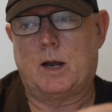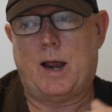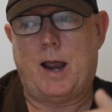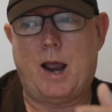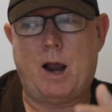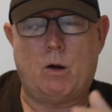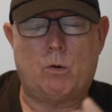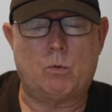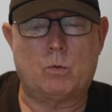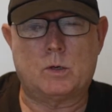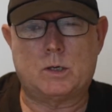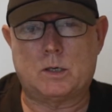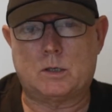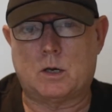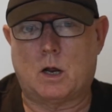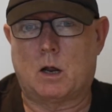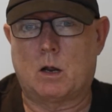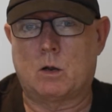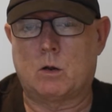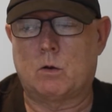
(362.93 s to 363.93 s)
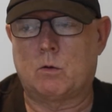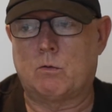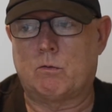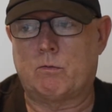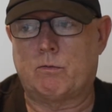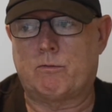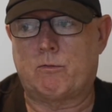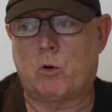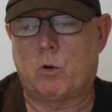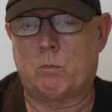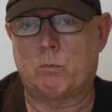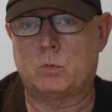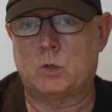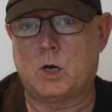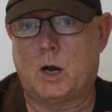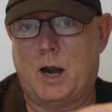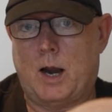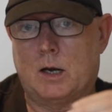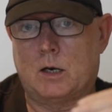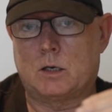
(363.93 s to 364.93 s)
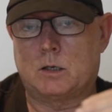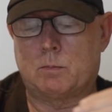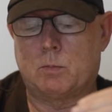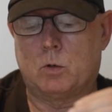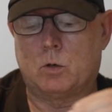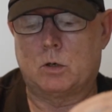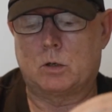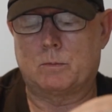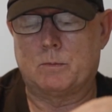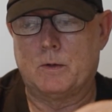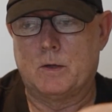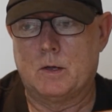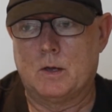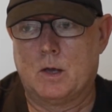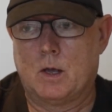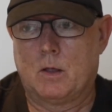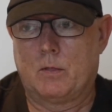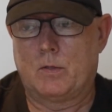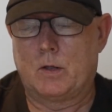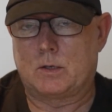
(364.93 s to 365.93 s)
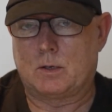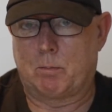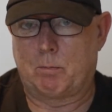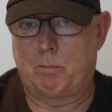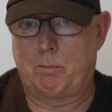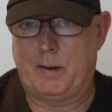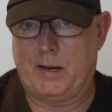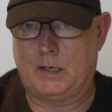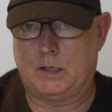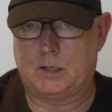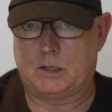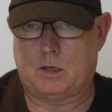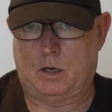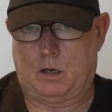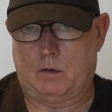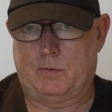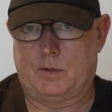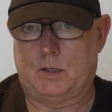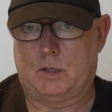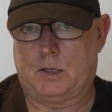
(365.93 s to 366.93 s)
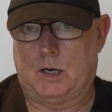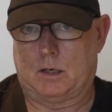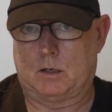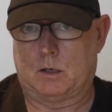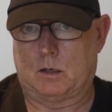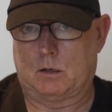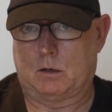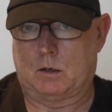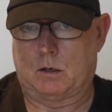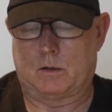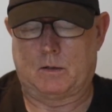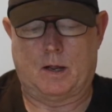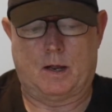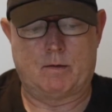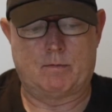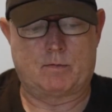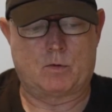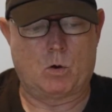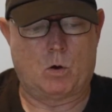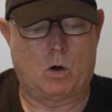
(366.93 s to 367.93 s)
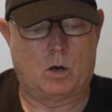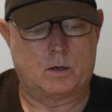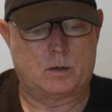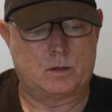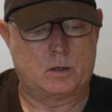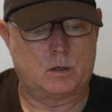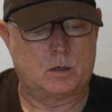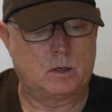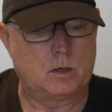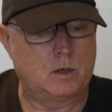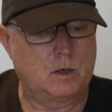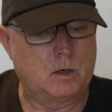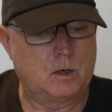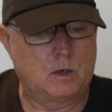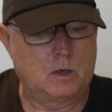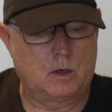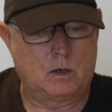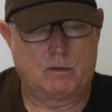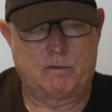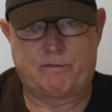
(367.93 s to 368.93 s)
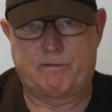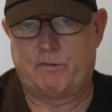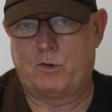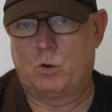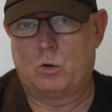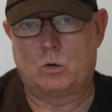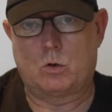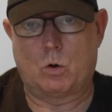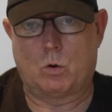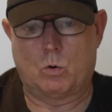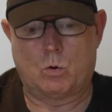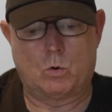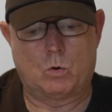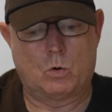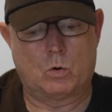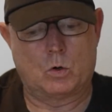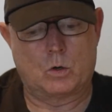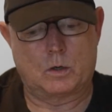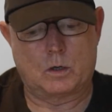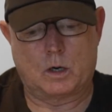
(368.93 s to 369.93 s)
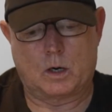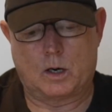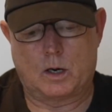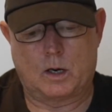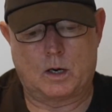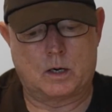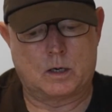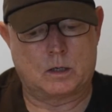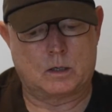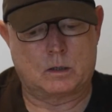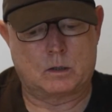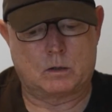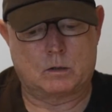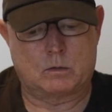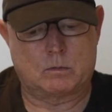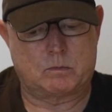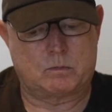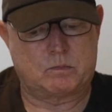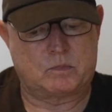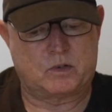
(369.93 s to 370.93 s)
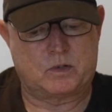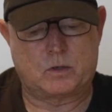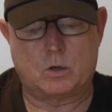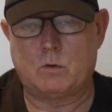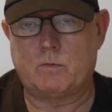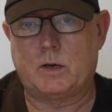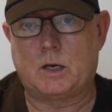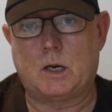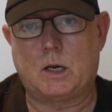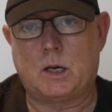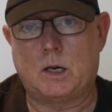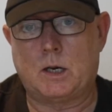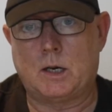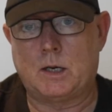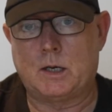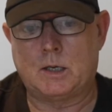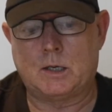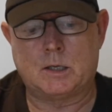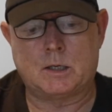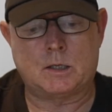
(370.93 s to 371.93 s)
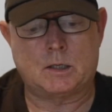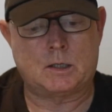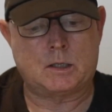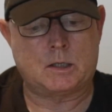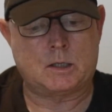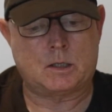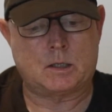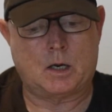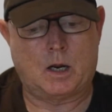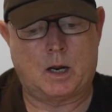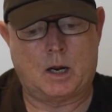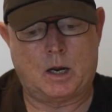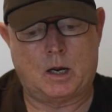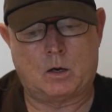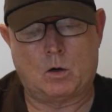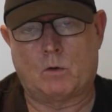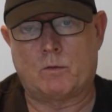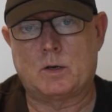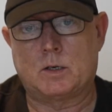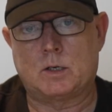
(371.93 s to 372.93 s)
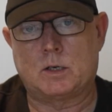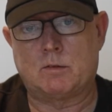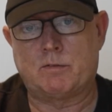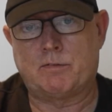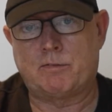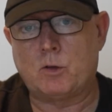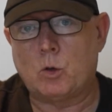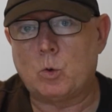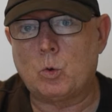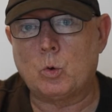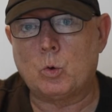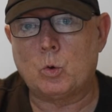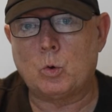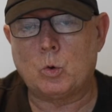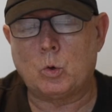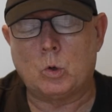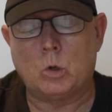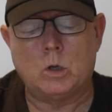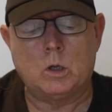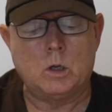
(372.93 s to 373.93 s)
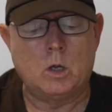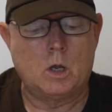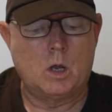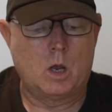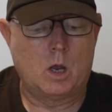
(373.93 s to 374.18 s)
an hour or so from Johannesburg. There's a big service centre and they've got food court and souvenirs and obviously fuel.